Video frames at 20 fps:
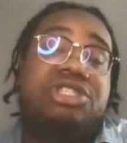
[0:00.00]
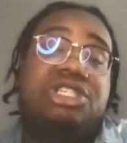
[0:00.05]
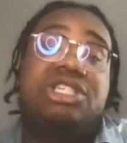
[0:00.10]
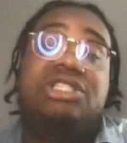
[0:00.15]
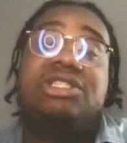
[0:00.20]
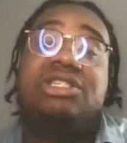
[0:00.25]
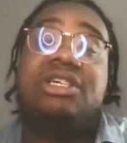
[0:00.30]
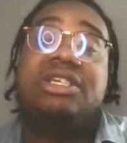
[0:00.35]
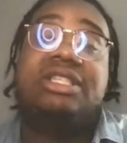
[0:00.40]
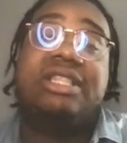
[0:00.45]

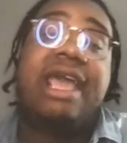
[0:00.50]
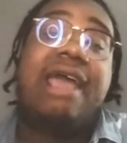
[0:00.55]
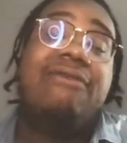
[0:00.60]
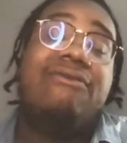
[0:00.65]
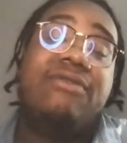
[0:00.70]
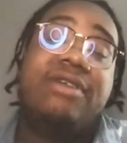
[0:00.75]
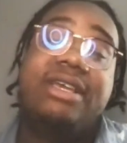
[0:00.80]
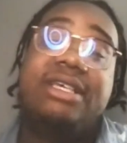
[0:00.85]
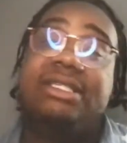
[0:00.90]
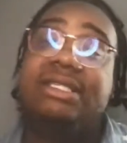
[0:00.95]
She took
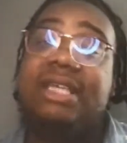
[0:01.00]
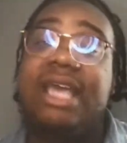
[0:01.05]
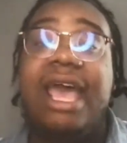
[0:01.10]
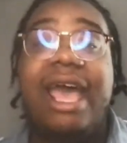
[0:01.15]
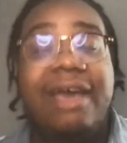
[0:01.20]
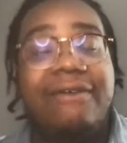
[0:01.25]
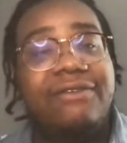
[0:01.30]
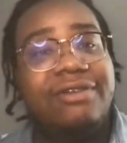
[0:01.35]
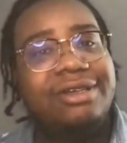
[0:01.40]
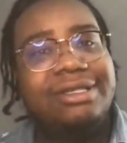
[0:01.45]
that risk to
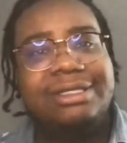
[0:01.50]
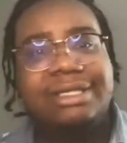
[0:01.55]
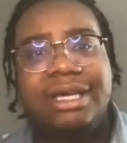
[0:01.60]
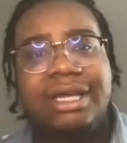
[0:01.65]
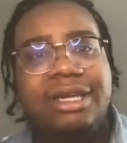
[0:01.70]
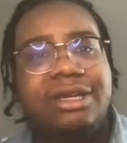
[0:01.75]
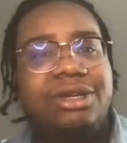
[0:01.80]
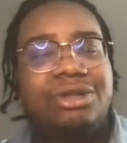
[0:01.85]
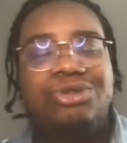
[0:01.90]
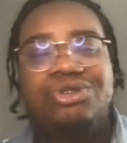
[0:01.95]
have her
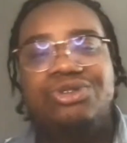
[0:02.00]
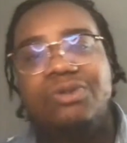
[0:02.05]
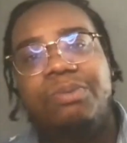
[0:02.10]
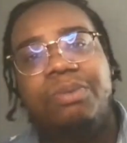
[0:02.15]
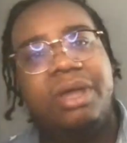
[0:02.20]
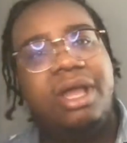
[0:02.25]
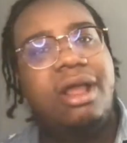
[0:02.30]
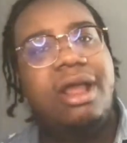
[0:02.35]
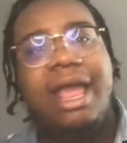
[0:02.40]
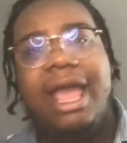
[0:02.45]
son in a
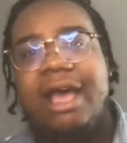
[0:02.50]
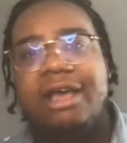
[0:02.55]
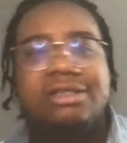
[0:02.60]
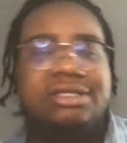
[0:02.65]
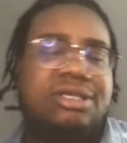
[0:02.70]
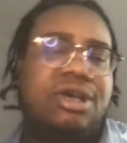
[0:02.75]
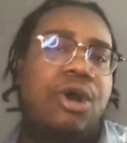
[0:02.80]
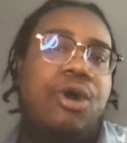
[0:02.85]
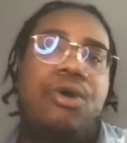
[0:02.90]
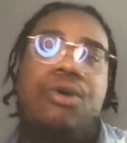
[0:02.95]
two-parent
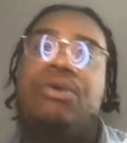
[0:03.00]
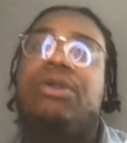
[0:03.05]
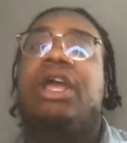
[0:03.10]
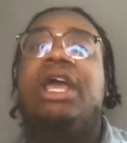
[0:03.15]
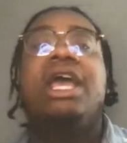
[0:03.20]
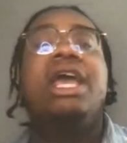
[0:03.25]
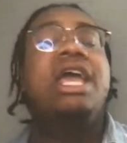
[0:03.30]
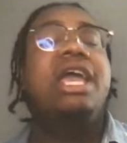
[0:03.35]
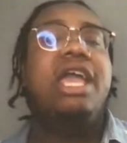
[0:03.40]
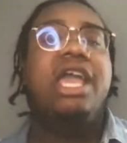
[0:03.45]
household.
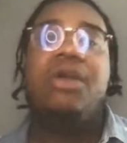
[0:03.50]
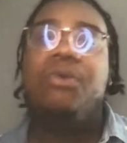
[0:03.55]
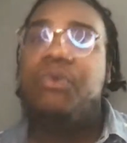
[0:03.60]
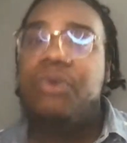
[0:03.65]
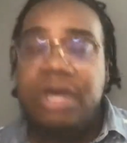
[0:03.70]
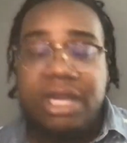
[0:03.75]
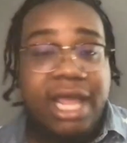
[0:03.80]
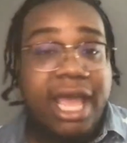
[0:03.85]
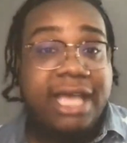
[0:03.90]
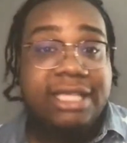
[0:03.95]
And
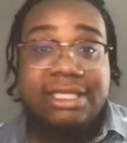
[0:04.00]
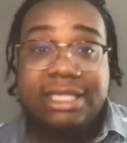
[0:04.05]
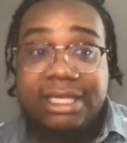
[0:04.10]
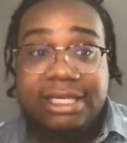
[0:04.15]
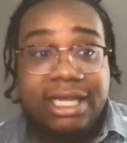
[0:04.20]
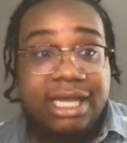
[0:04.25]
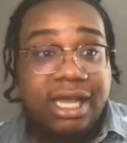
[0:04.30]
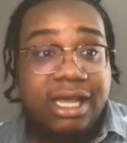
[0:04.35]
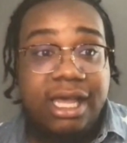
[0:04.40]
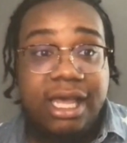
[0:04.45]
what has
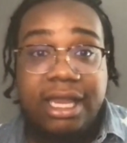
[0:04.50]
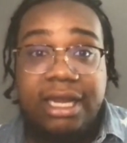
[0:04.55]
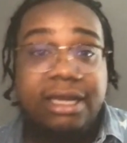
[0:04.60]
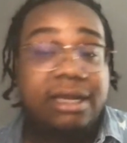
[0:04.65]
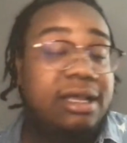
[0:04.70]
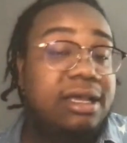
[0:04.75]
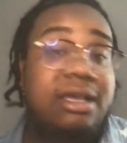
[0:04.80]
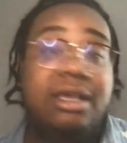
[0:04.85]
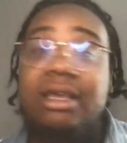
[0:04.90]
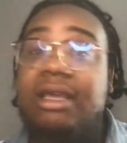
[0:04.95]
it done?